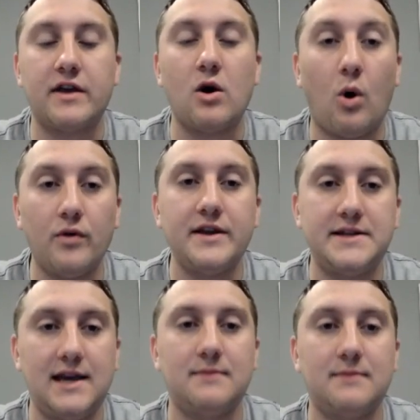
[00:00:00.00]
They are the
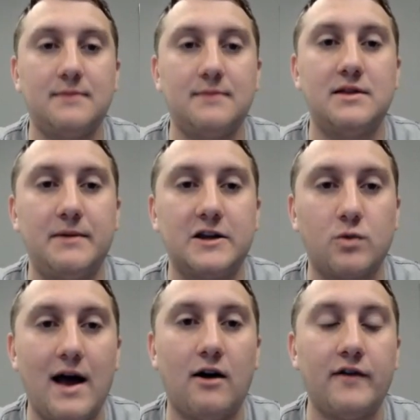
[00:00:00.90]
only team in the Big
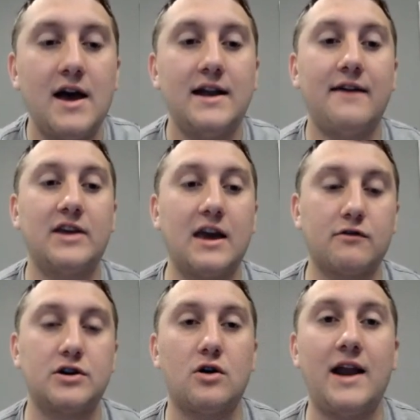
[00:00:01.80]
12 to have a kick
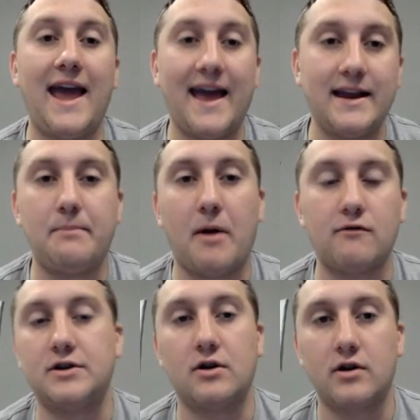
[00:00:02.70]
return and a punt
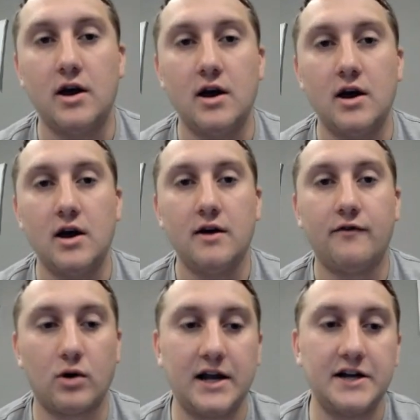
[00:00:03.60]
return for a
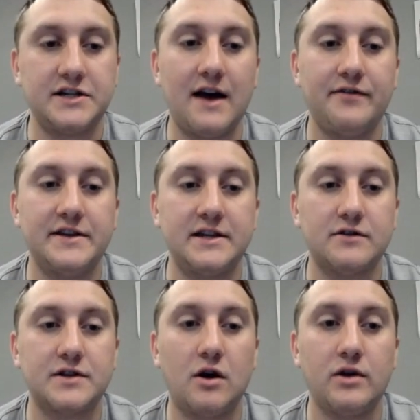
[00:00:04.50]
touchdown this year.
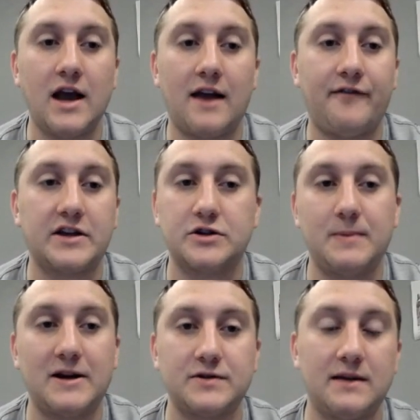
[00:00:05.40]
So you got to fix your
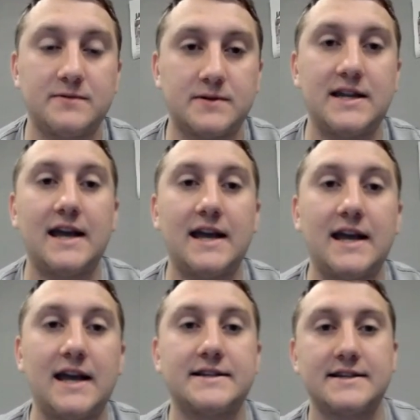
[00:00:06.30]
special teams mistakes,
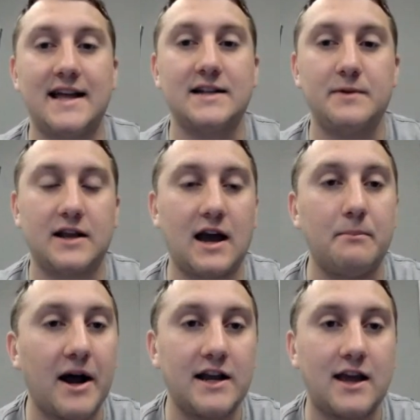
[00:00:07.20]
because that's been kind of
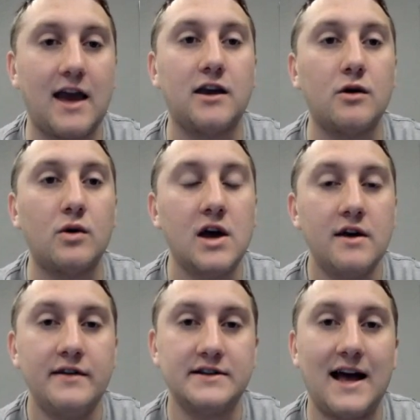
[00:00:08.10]
biting KU
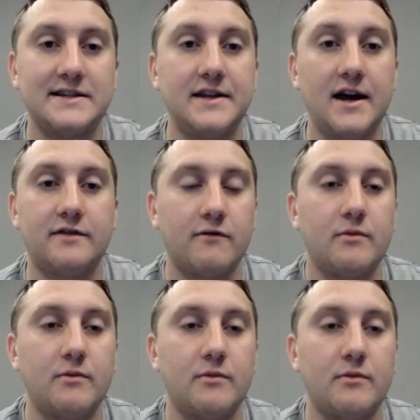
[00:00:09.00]
these last
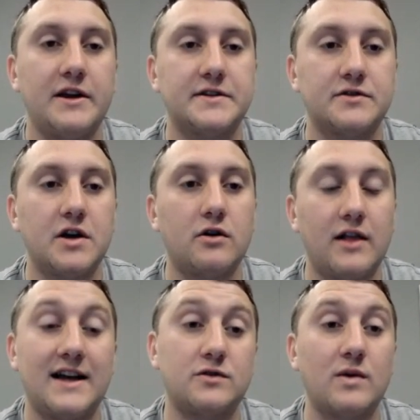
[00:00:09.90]
3 weeks or so, or
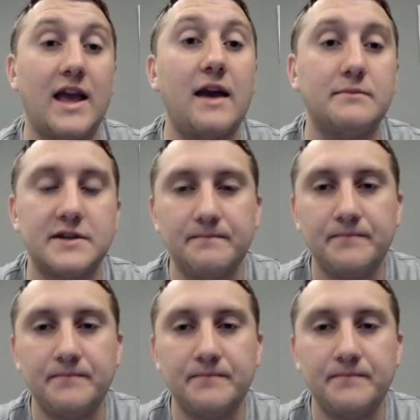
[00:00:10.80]
last three games.